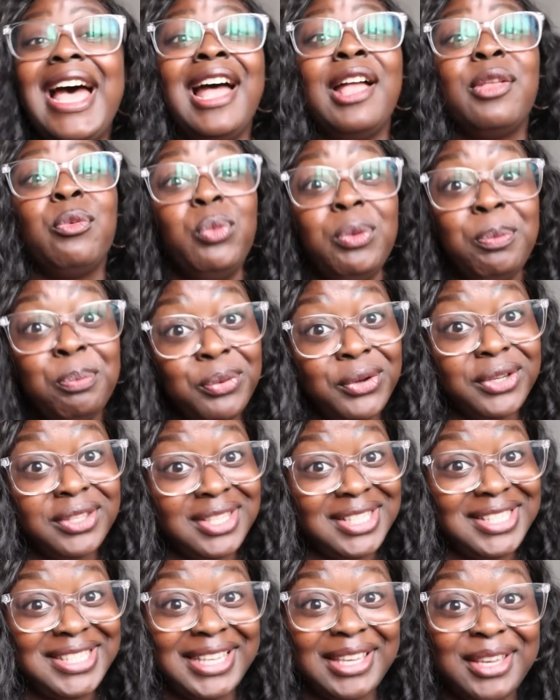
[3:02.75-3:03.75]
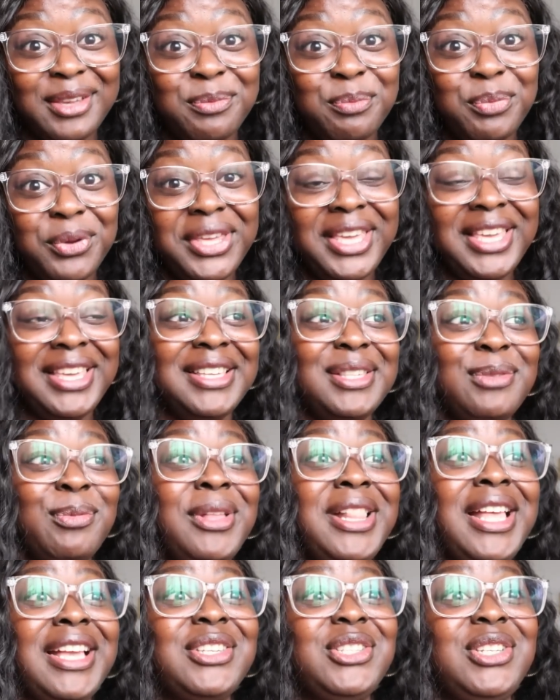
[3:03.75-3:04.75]
And we booked the second booking as
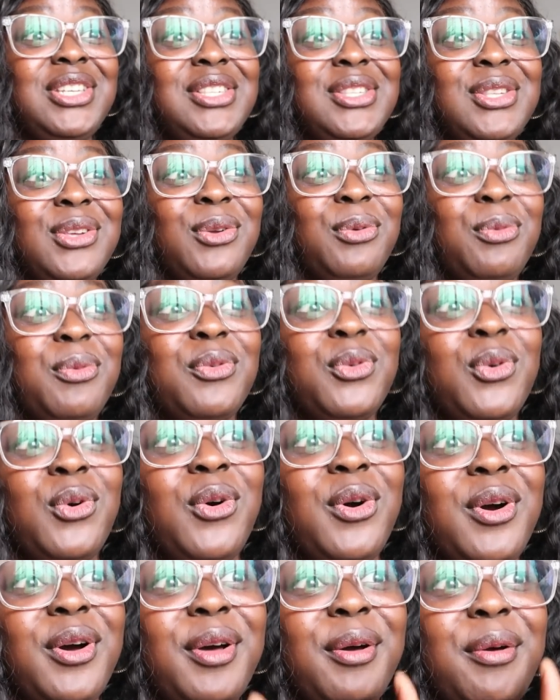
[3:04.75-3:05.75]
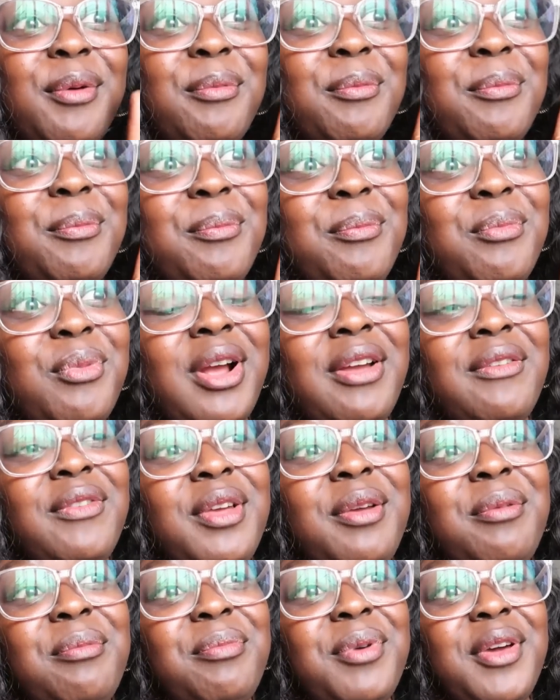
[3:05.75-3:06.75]
well, actually. So we've got a
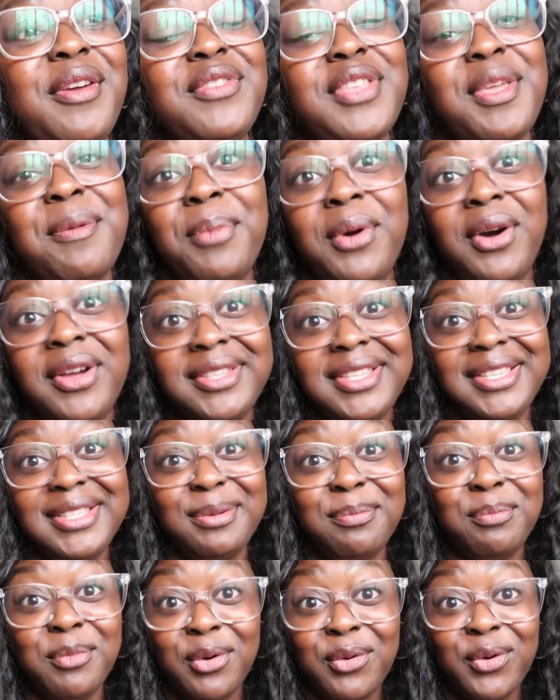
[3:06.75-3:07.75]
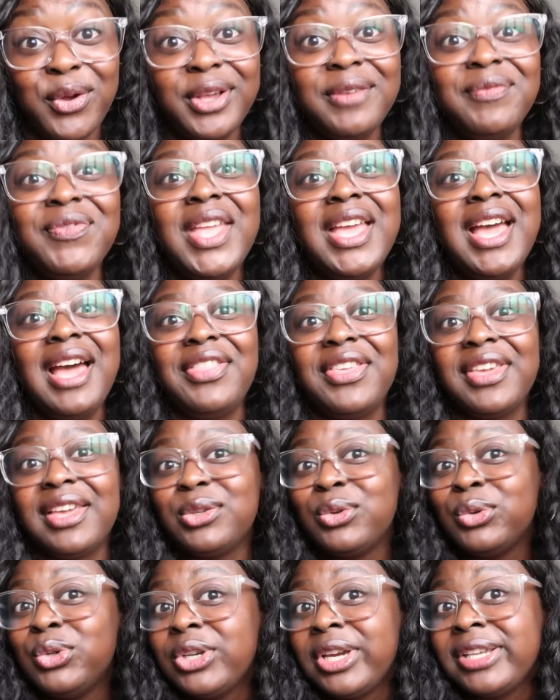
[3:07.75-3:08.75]
private birthday party tomorrow. I
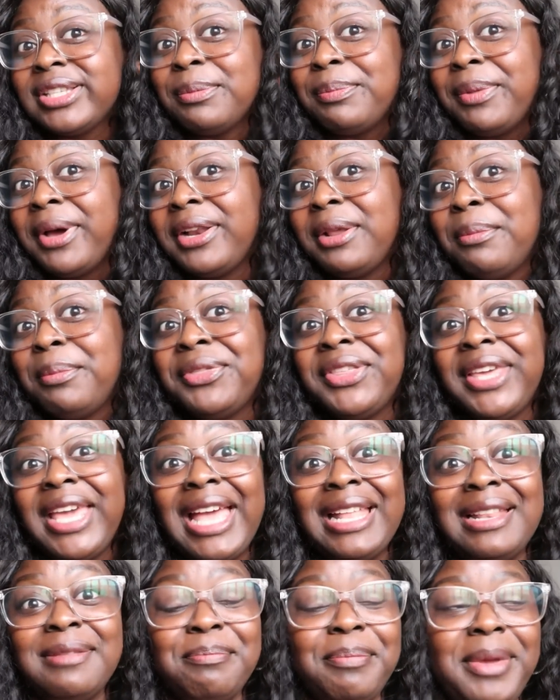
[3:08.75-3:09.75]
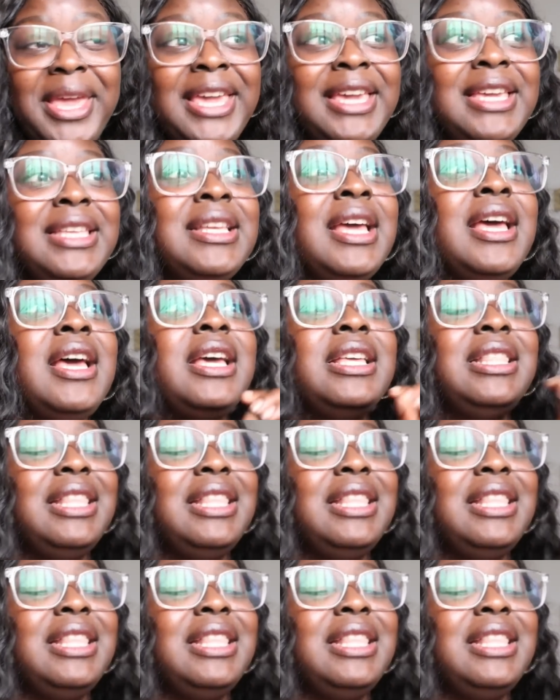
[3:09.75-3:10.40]
think I told you guys about it, but they hadn't paid.